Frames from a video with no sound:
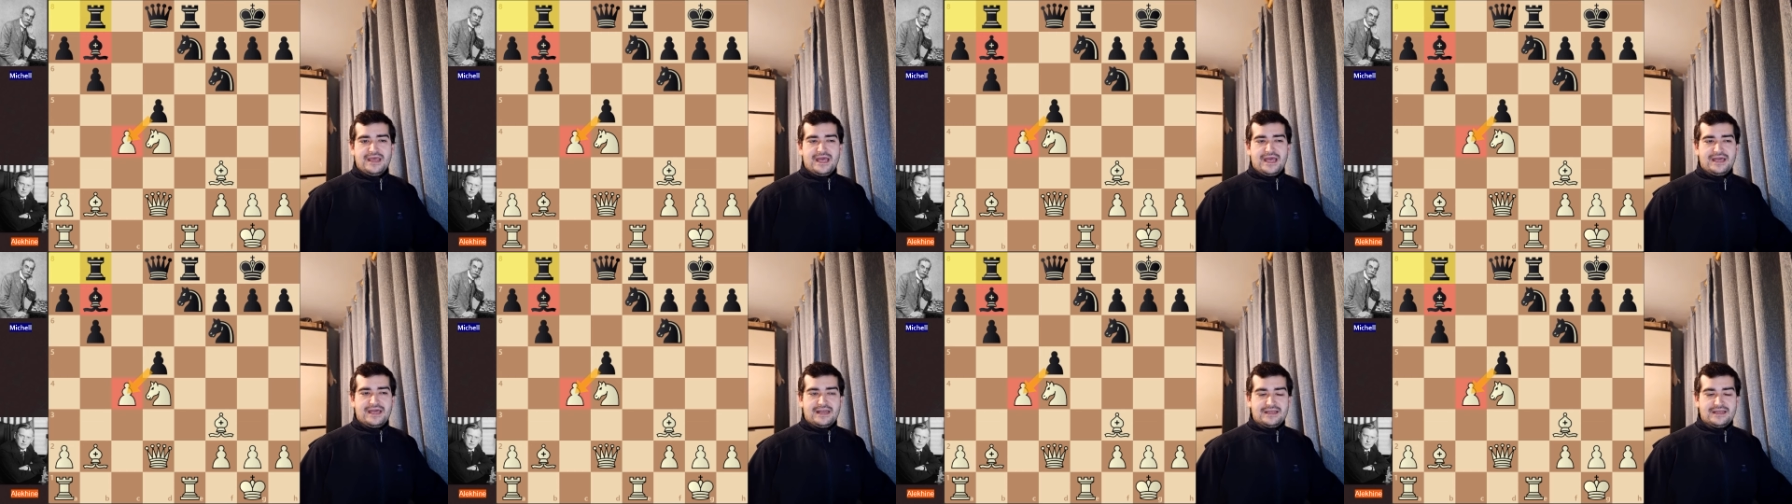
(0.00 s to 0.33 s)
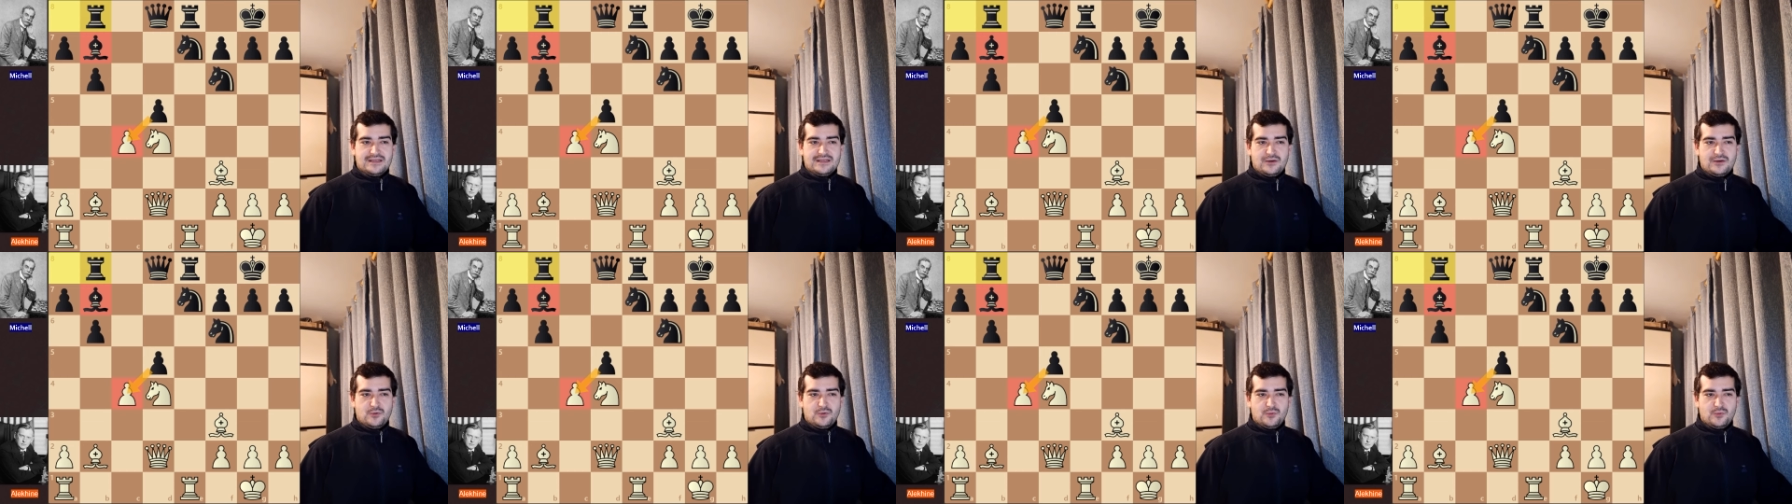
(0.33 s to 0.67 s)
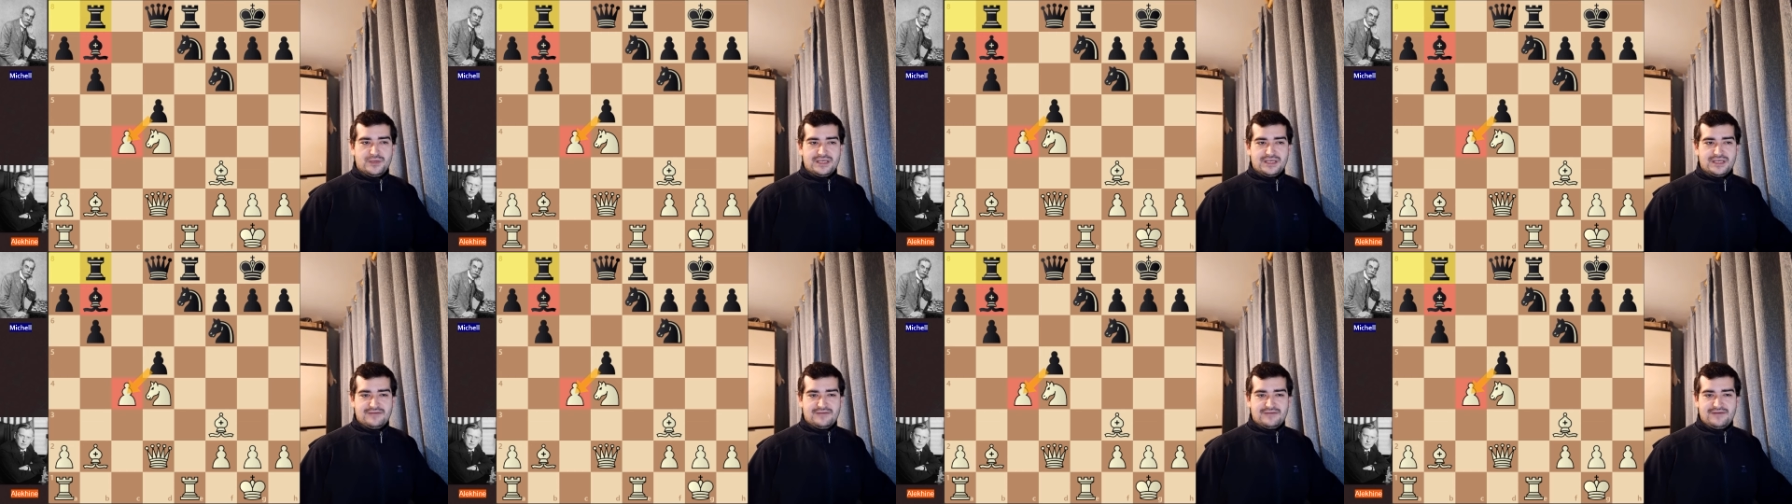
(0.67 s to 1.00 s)
And right now
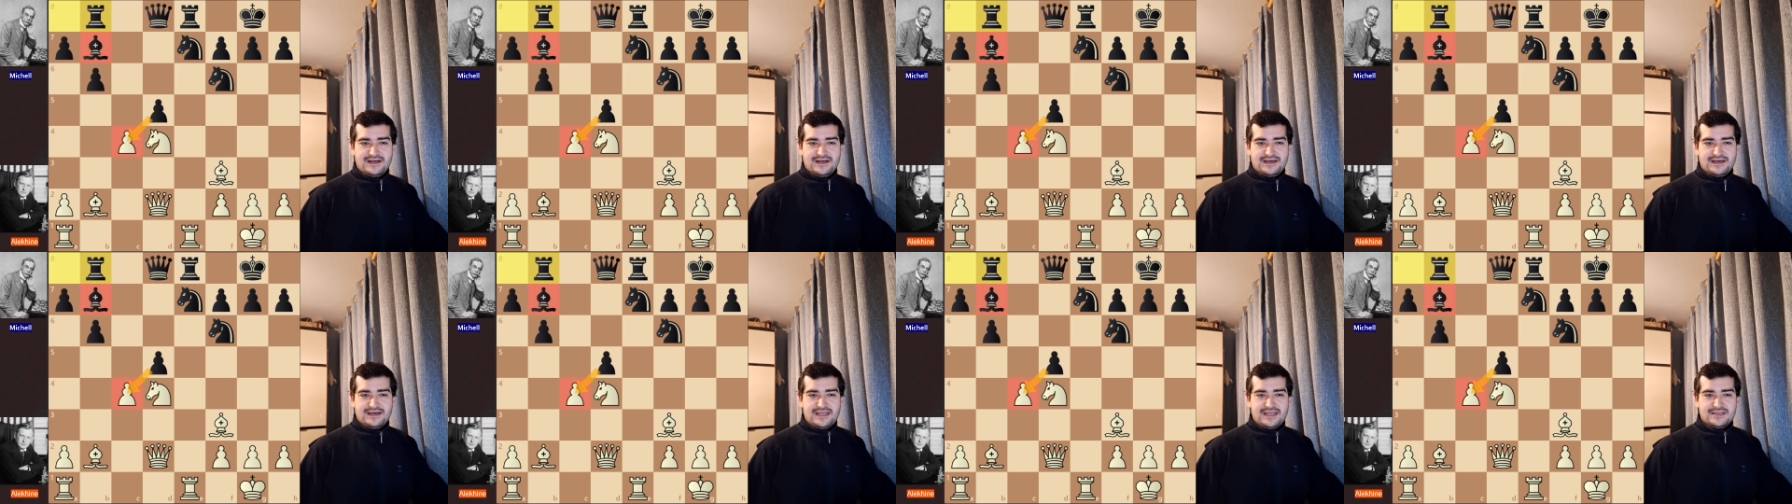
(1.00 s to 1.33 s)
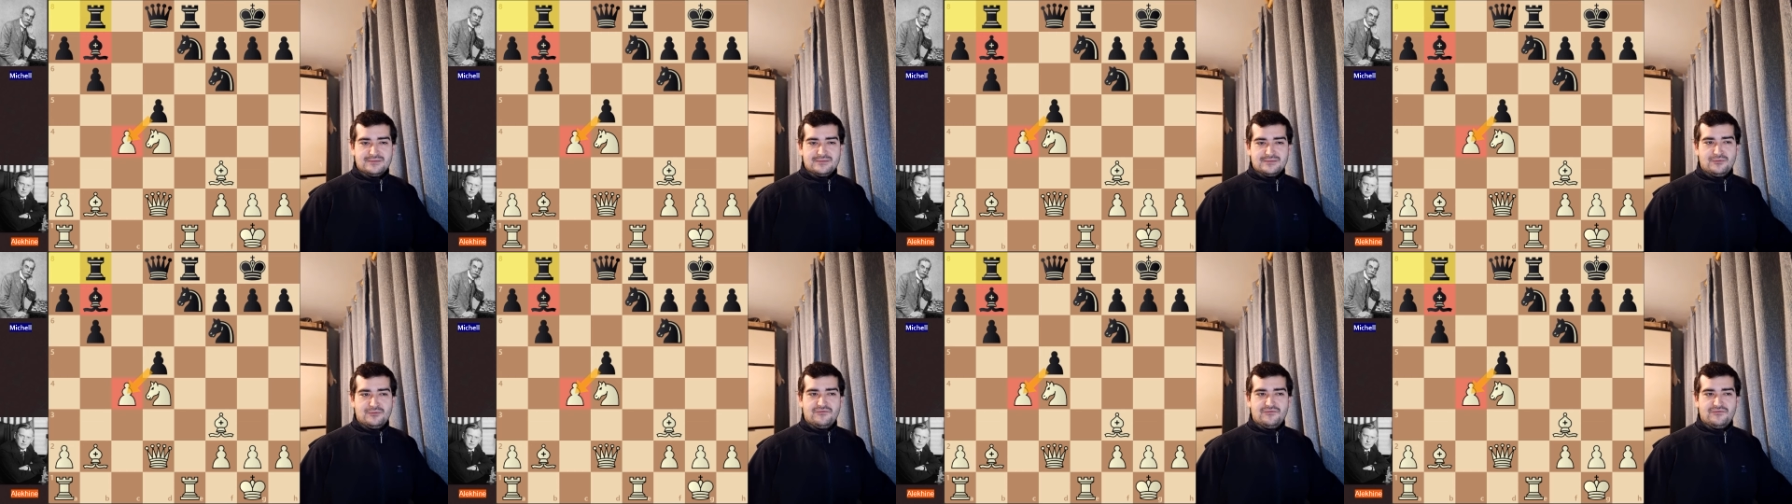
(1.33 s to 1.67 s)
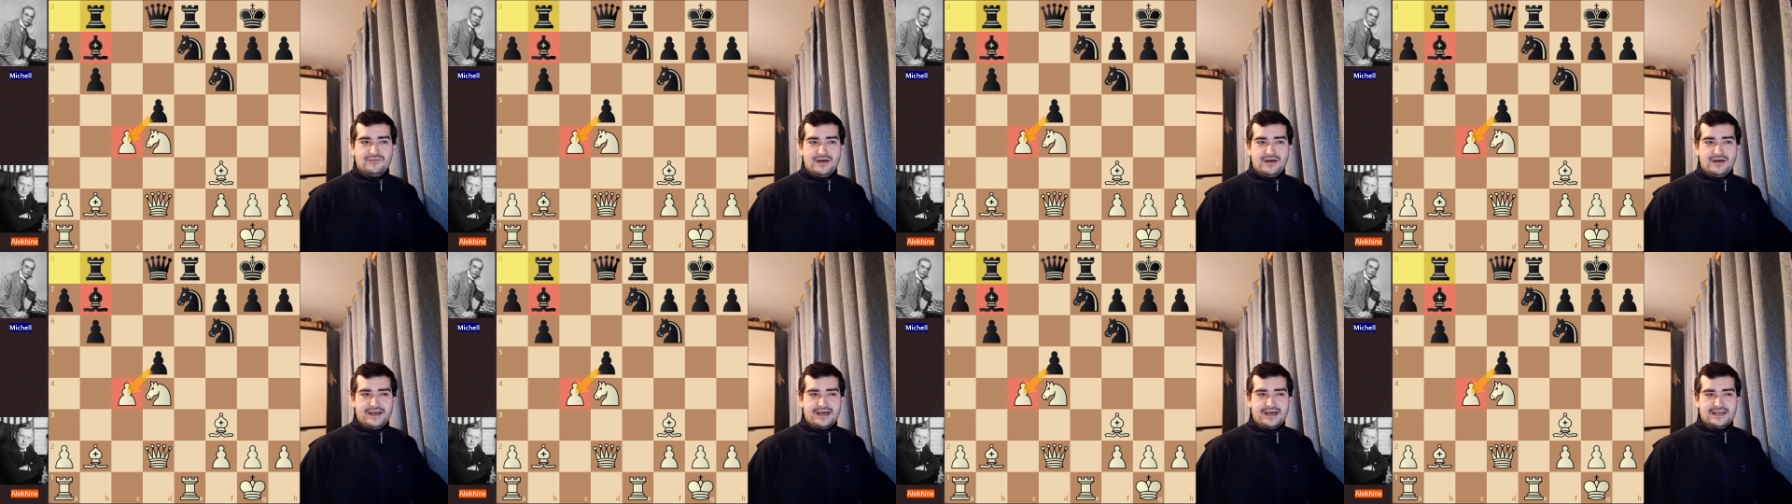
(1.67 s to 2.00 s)
we have a great
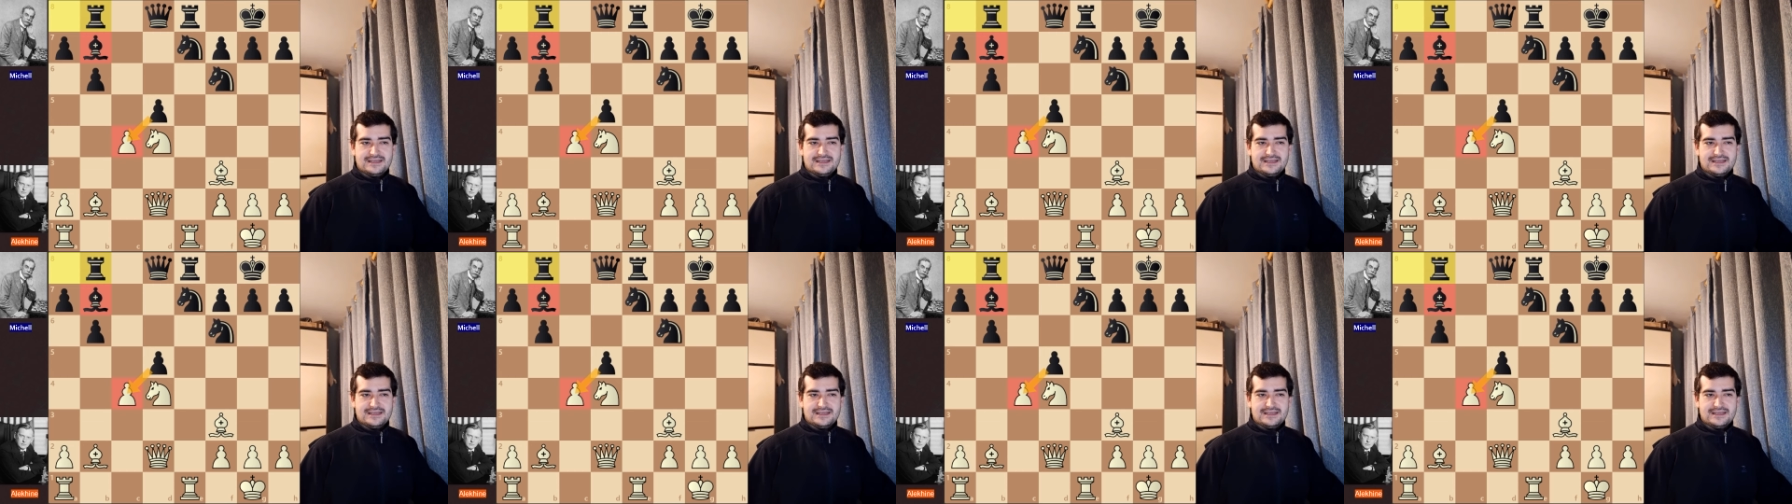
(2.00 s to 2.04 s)
move by